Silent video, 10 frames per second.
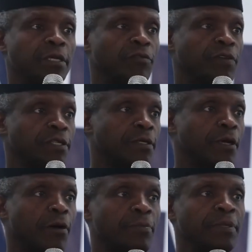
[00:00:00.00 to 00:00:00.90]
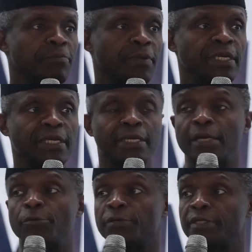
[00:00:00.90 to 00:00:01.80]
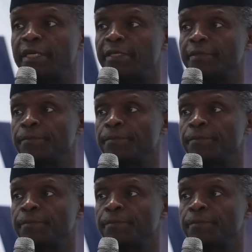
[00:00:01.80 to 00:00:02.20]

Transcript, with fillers: Innovation Hub in Benin, Edo State.